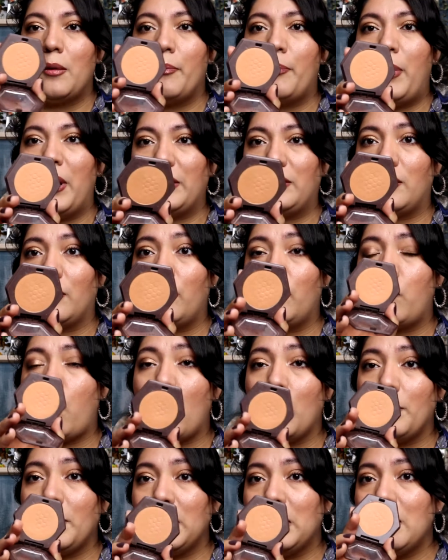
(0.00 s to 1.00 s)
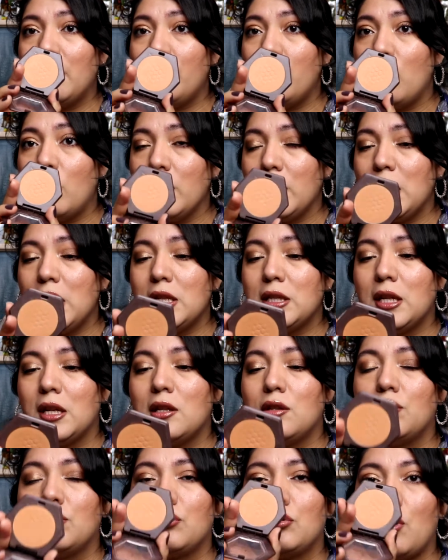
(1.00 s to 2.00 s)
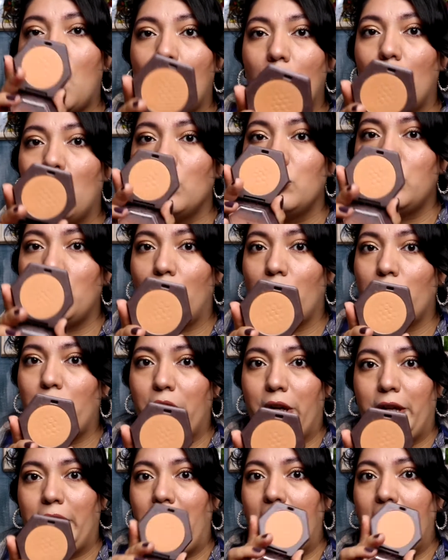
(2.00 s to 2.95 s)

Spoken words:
But the formula for these is so good.